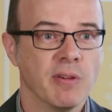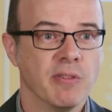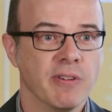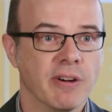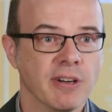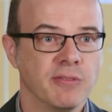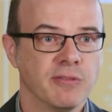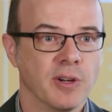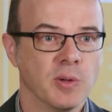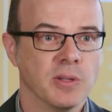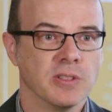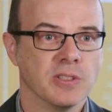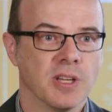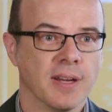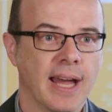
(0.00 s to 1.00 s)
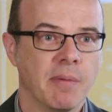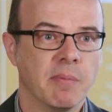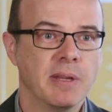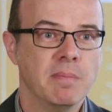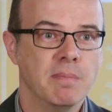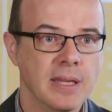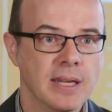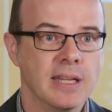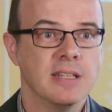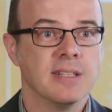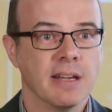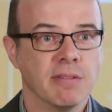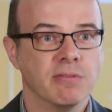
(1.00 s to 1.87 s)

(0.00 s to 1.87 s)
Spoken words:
We were very focused on how many minutes